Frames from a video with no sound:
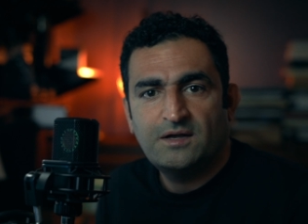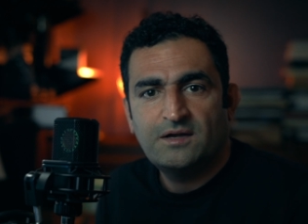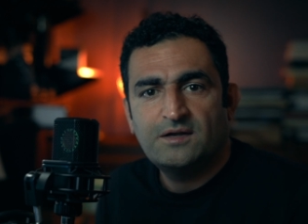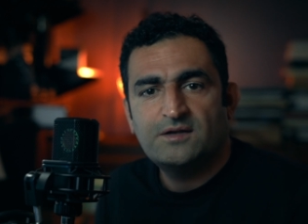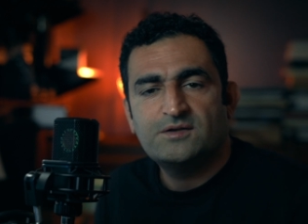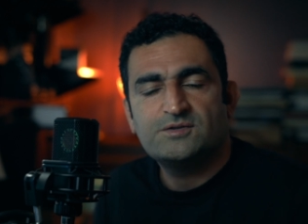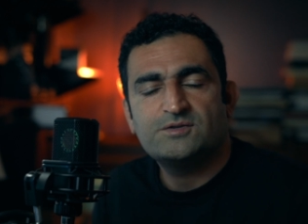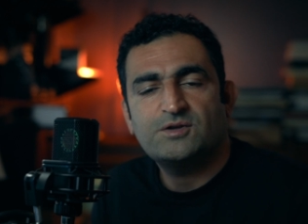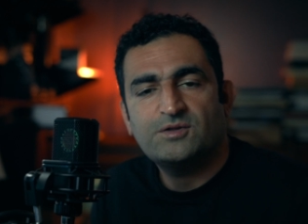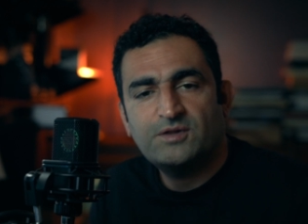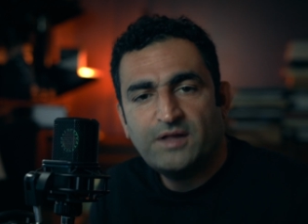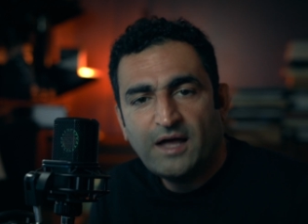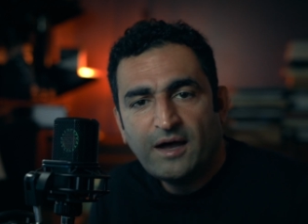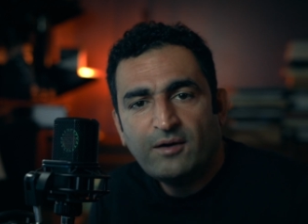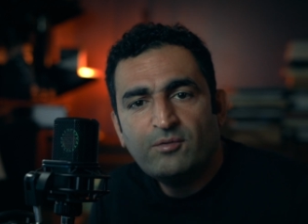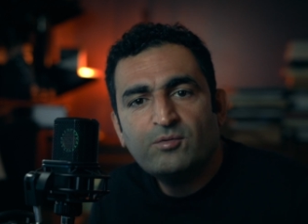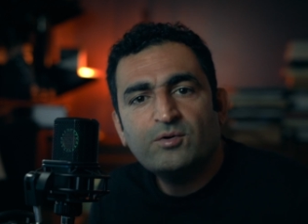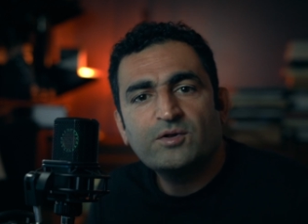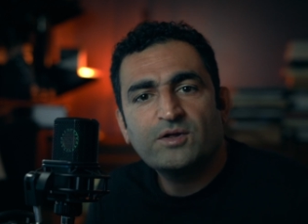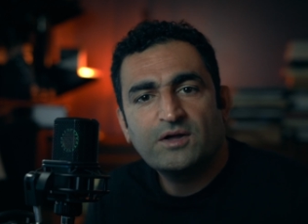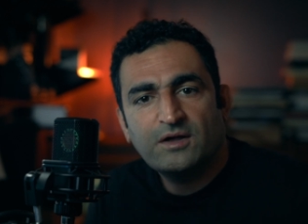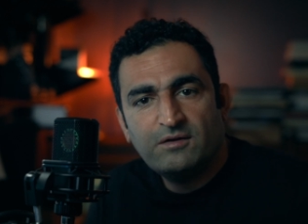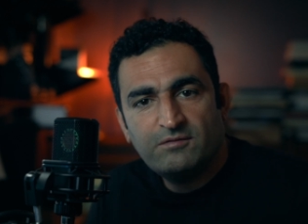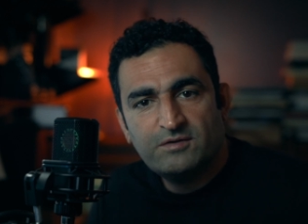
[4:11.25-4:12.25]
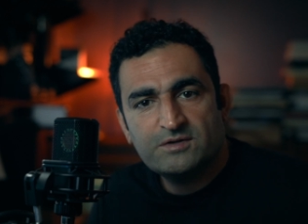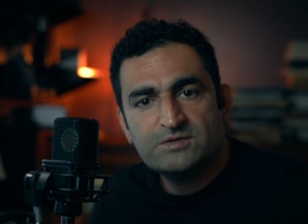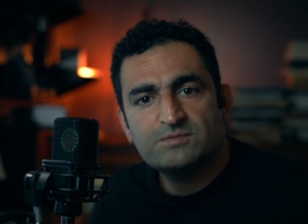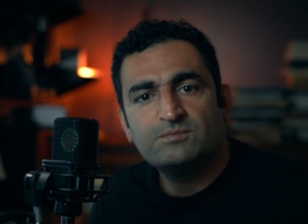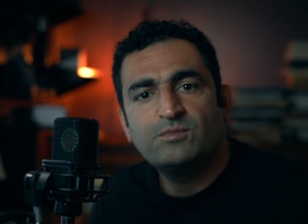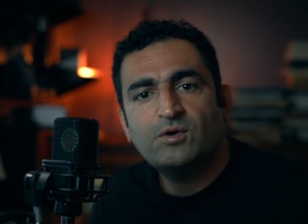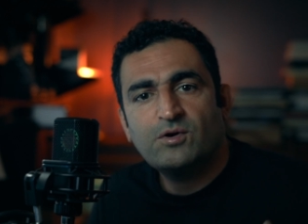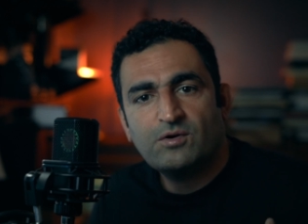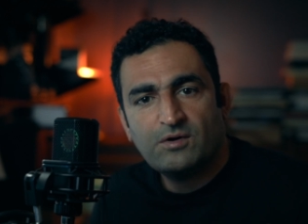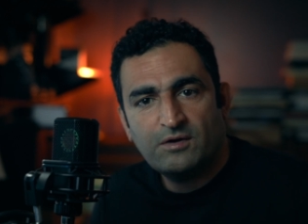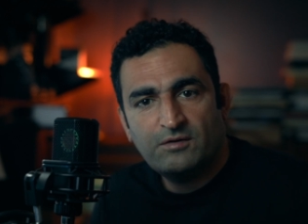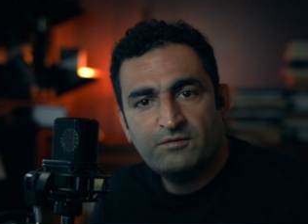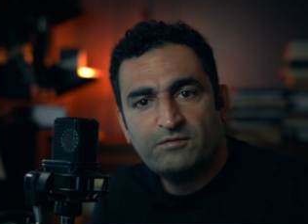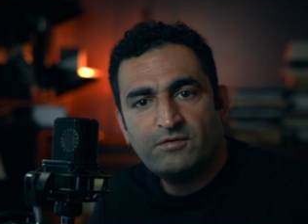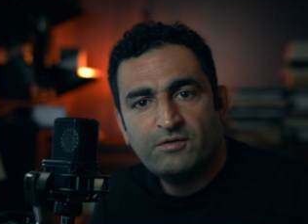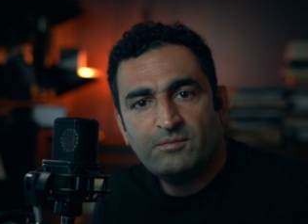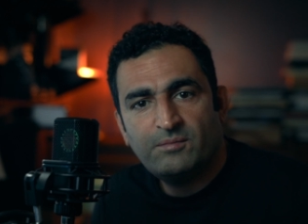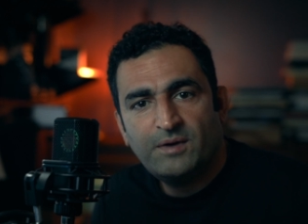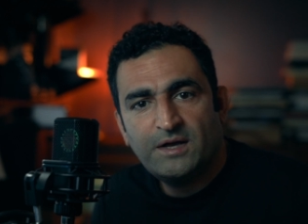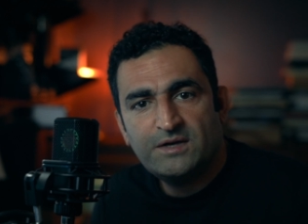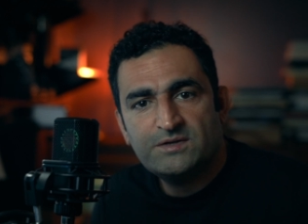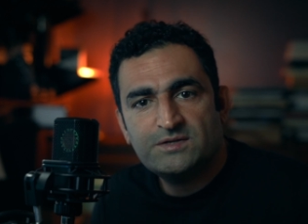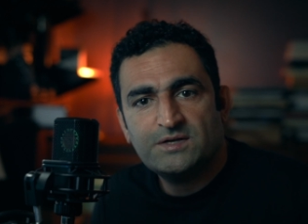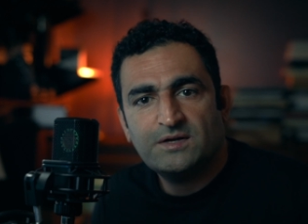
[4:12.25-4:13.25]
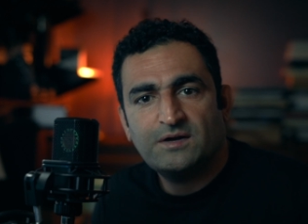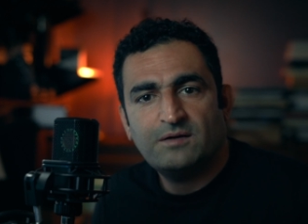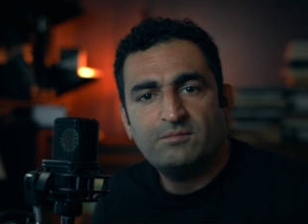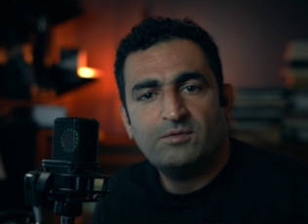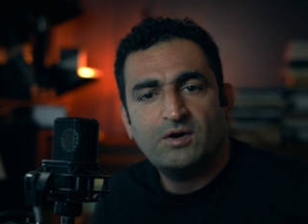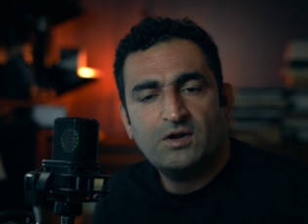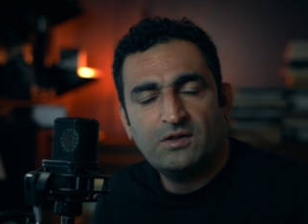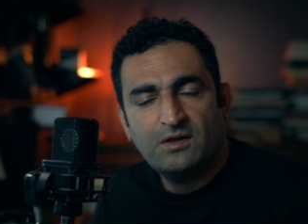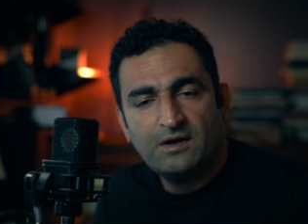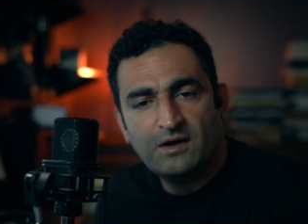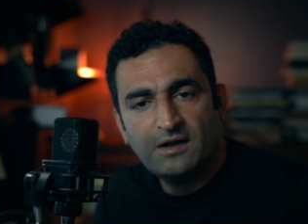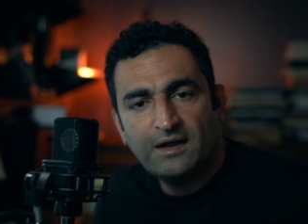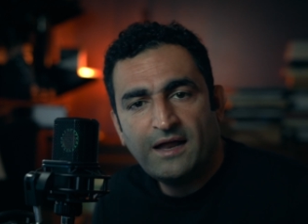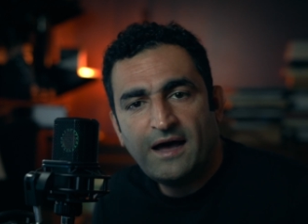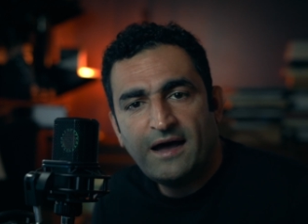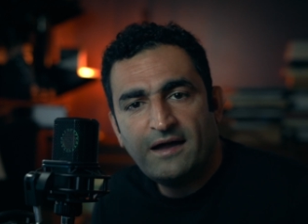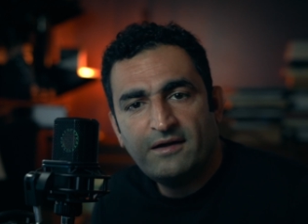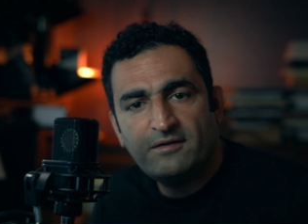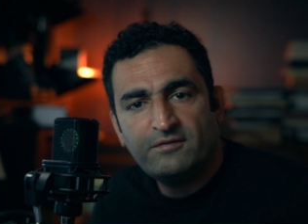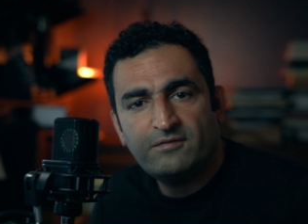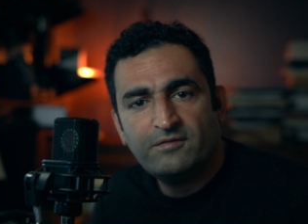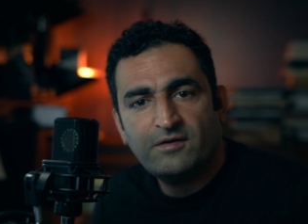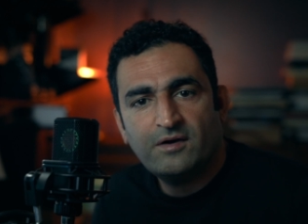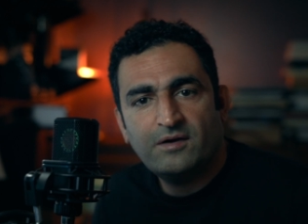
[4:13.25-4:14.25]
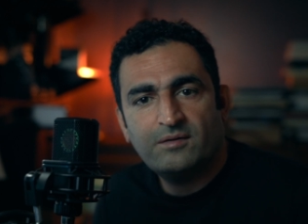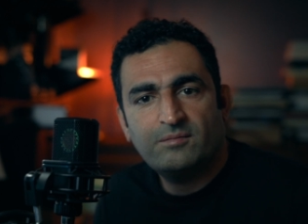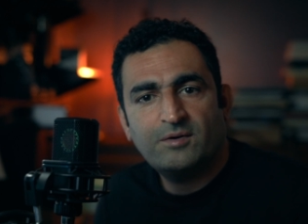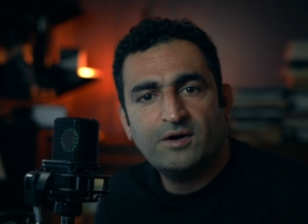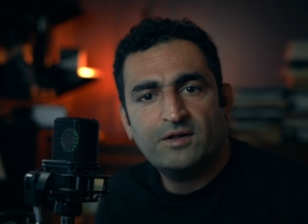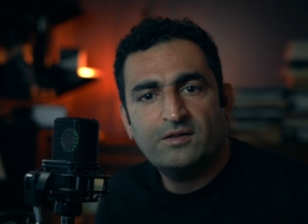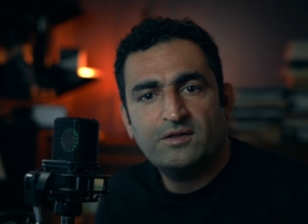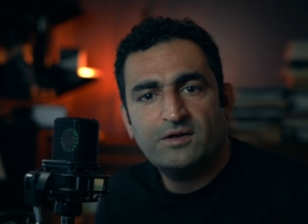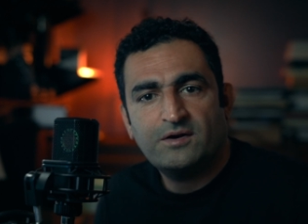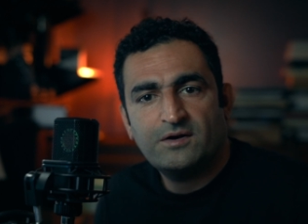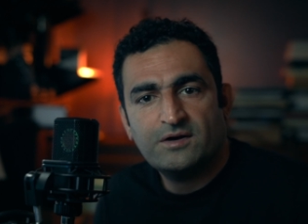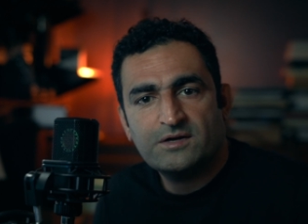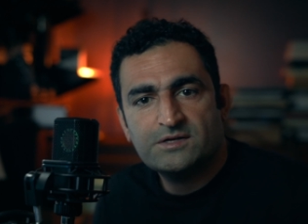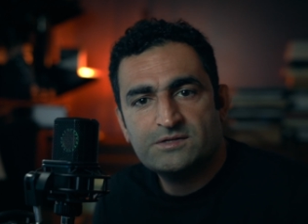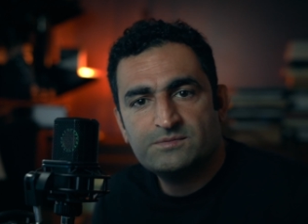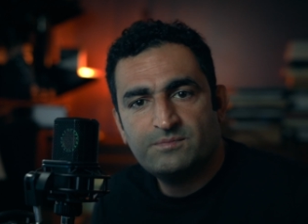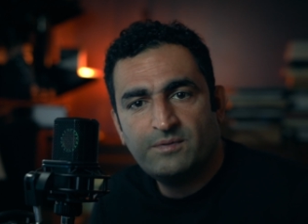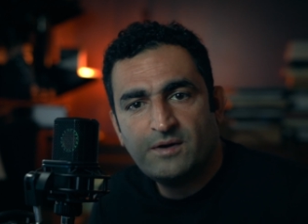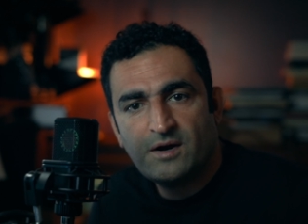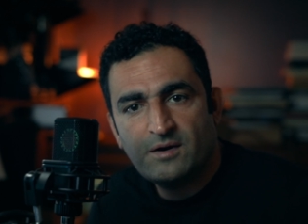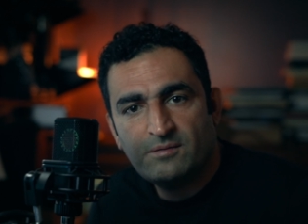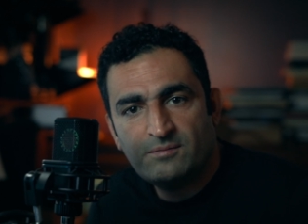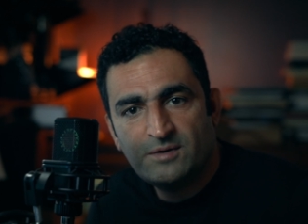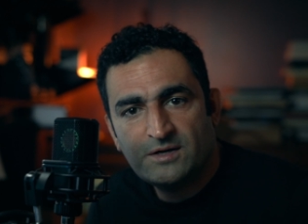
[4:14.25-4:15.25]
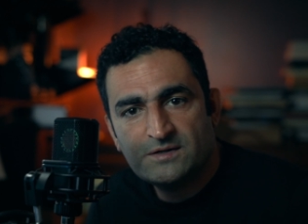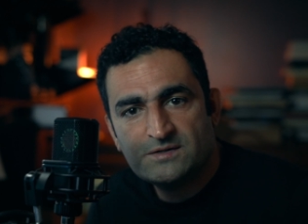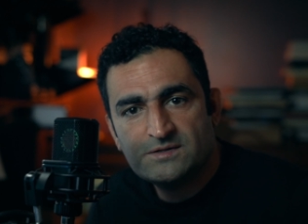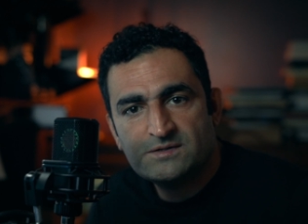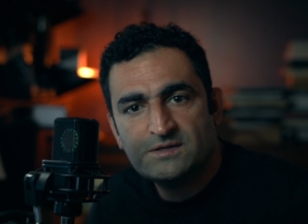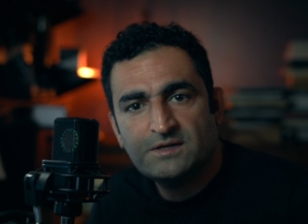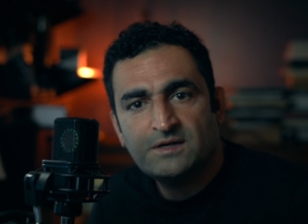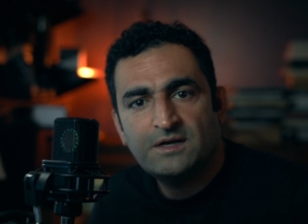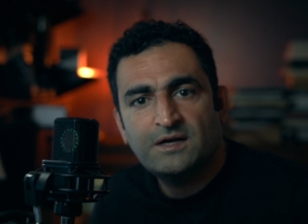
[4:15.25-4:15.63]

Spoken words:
So that will give us more information about their life, about their experiments,